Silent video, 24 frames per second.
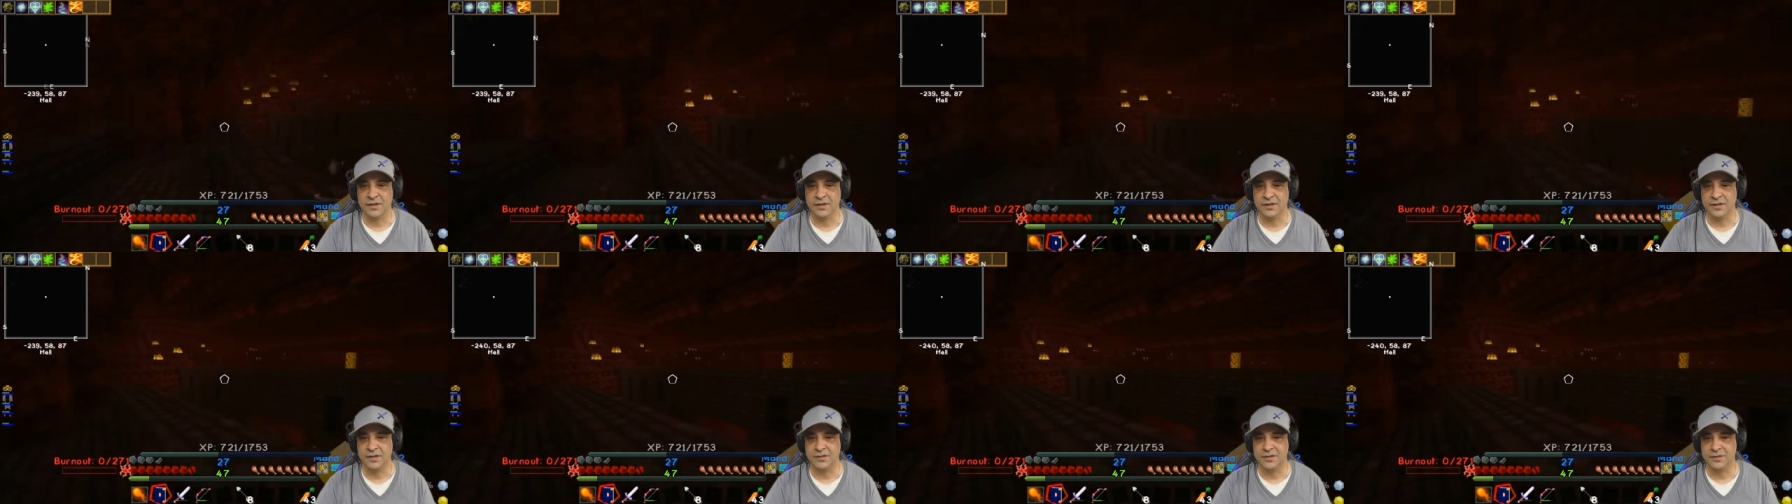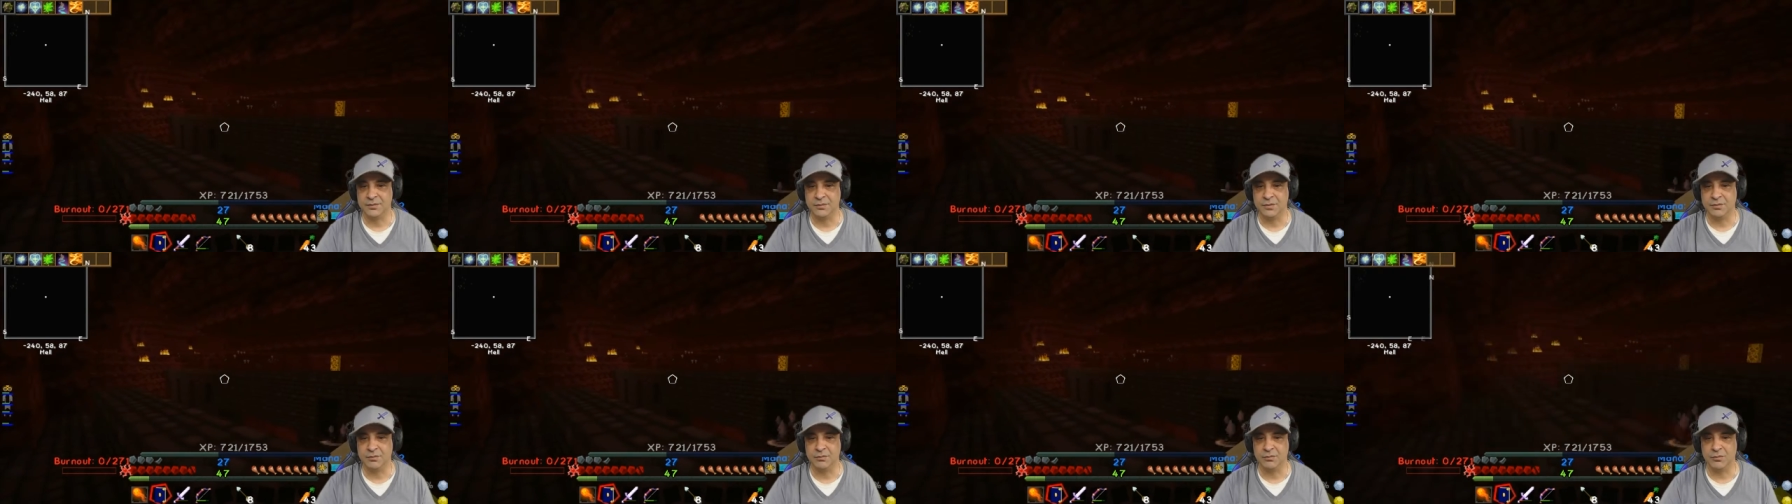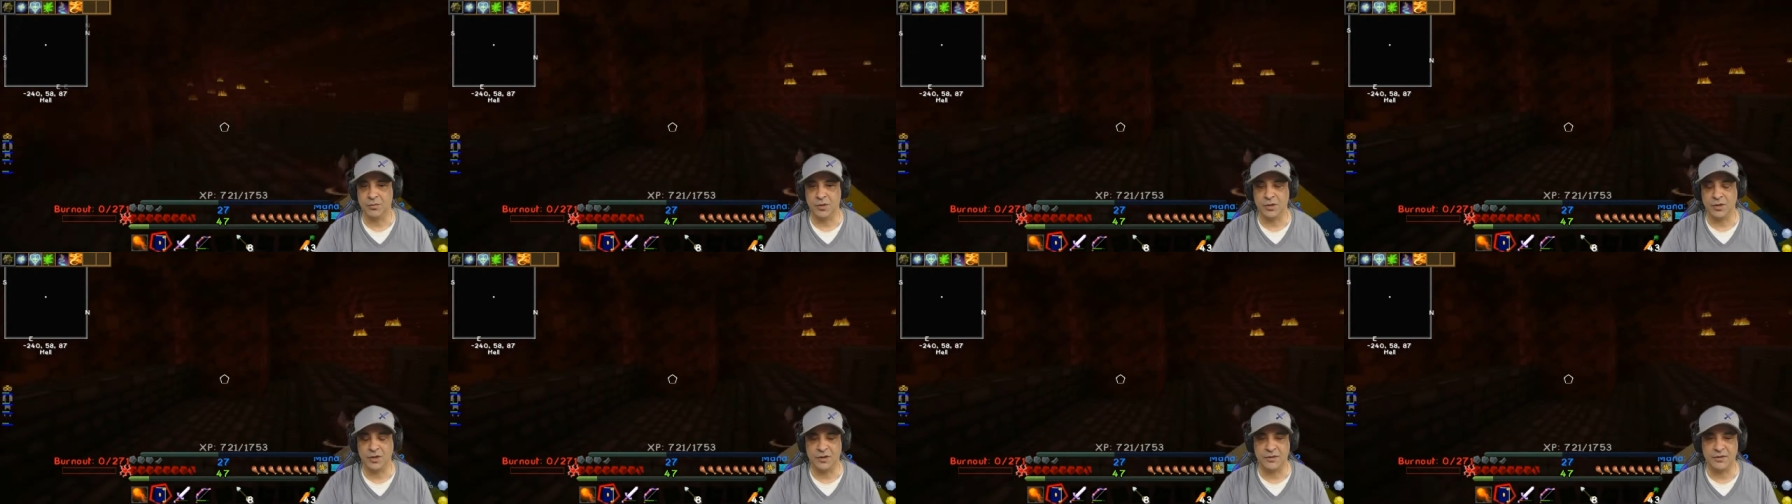There's some
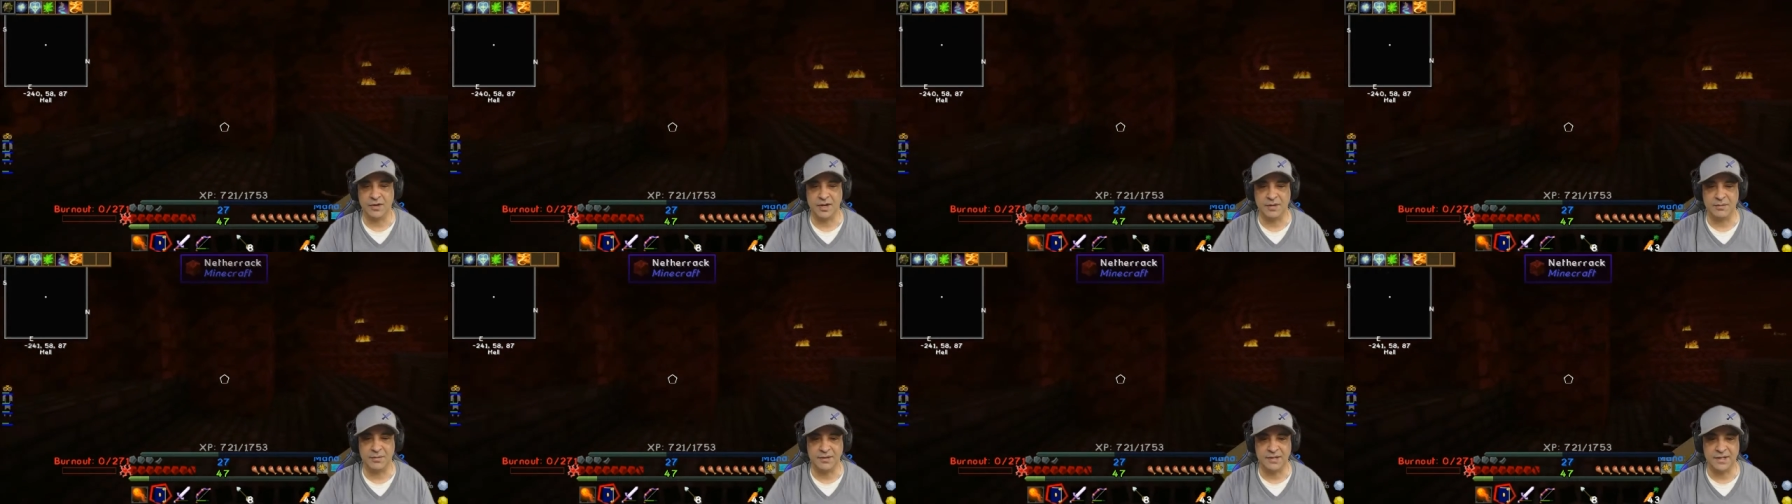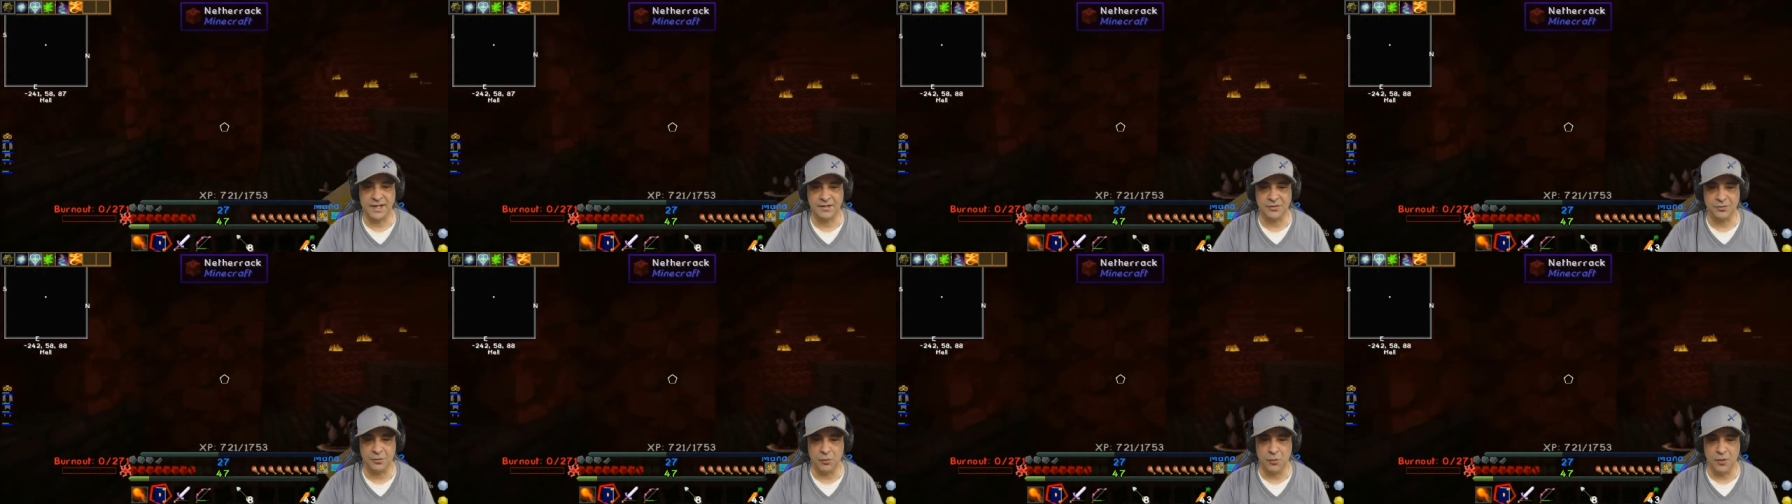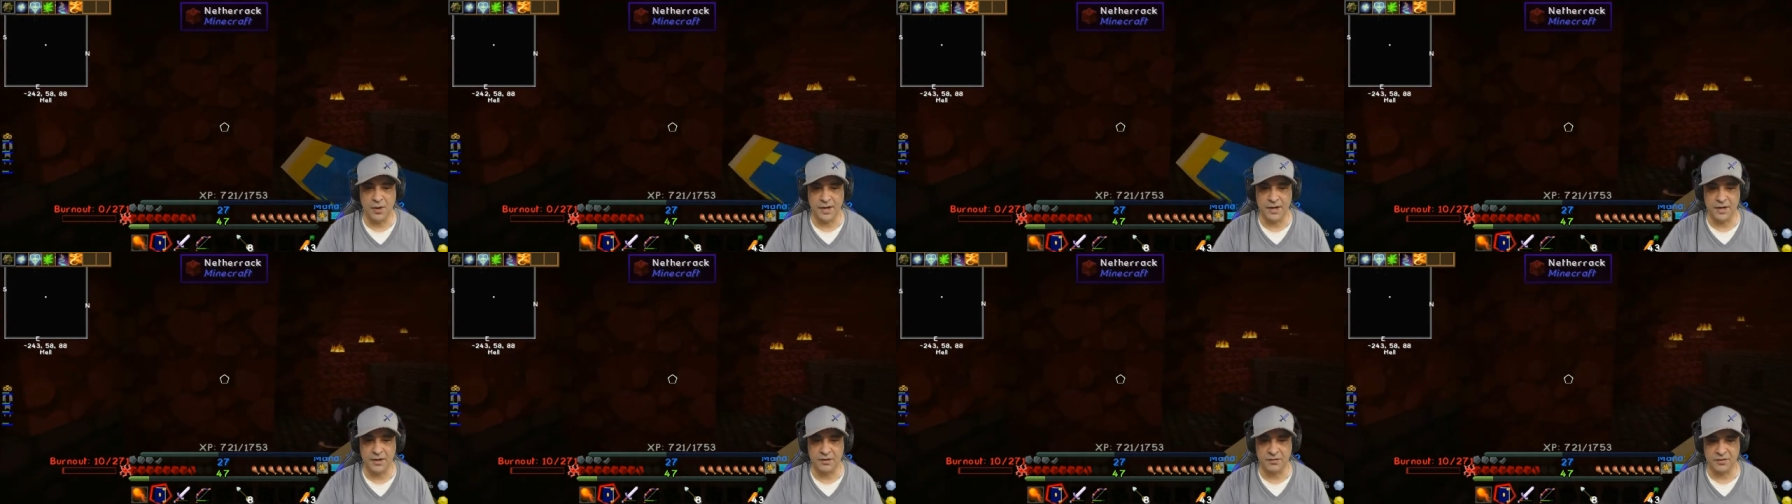more green, but that's
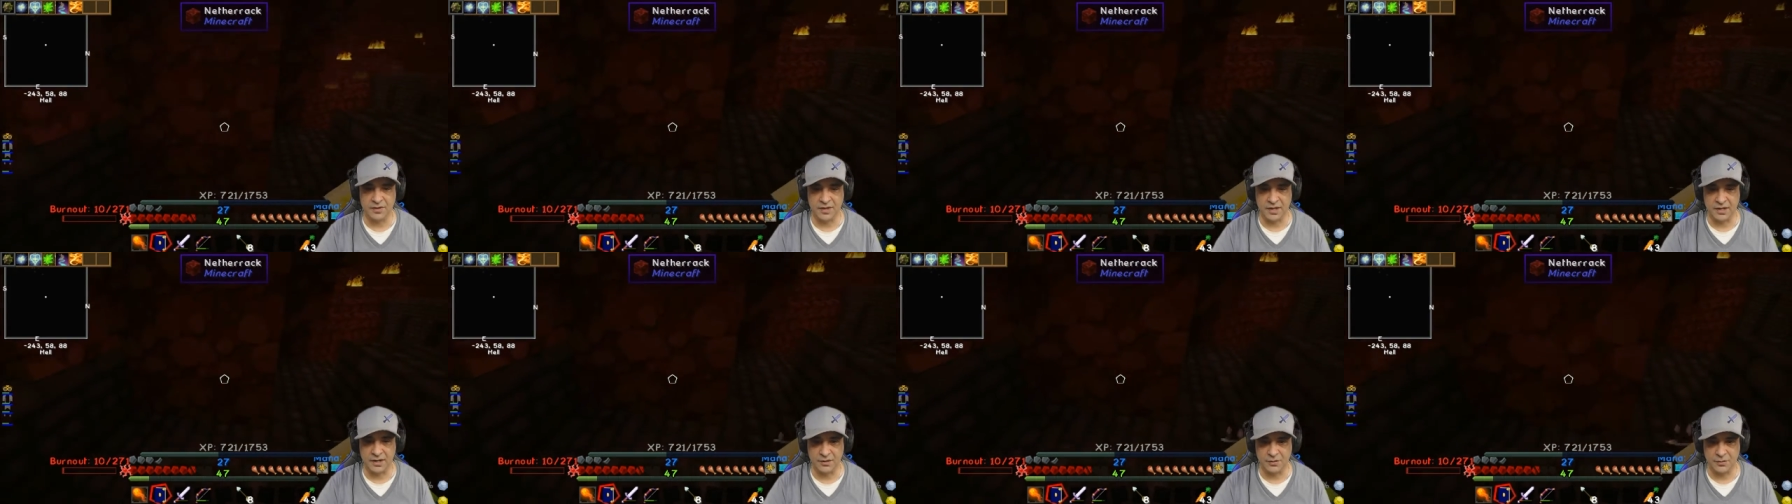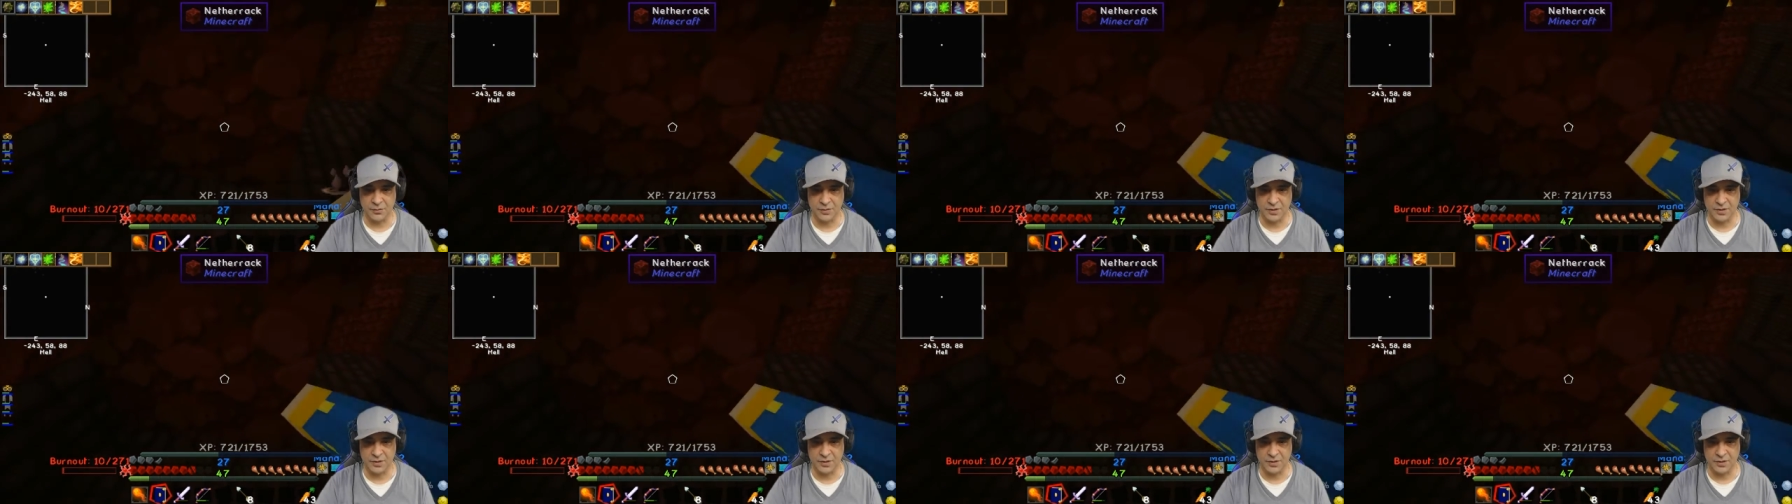way over there.